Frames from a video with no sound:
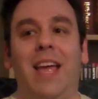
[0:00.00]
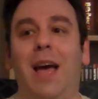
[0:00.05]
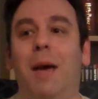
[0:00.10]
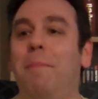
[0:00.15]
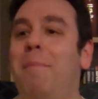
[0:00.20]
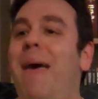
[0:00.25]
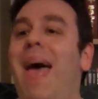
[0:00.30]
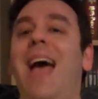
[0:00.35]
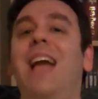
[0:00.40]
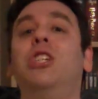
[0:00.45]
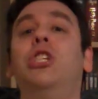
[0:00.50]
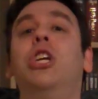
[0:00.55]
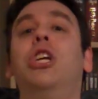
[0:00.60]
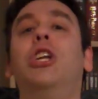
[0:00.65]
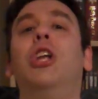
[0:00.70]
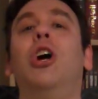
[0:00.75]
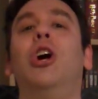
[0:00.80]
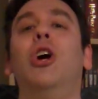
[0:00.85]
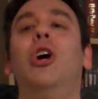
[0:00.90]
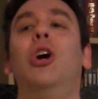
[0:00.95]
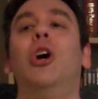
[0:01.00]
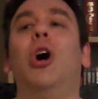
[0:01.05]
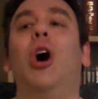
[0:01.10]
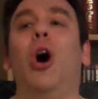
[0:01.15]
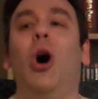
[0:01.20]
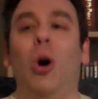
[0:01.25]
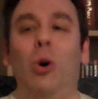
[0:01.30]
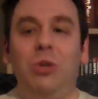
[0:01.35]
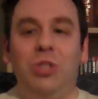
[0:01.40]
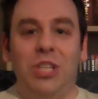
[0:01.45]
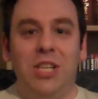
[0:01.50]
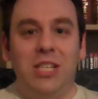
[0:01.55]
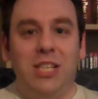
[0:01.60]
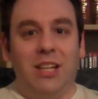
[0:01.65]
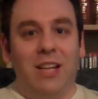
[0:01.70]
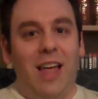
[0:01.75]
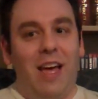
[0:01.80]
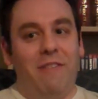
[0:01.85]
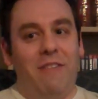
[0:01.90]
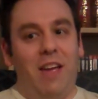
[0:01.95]
Imagine Ocean's
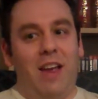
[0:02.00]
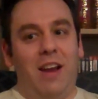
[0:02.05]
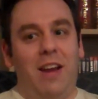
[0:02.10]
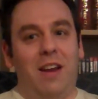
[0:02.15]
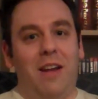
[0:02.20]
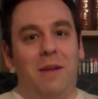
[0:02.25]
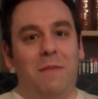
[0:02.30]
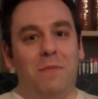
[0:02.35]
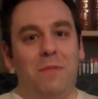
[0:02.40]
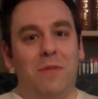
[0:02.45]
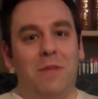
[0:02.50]
11,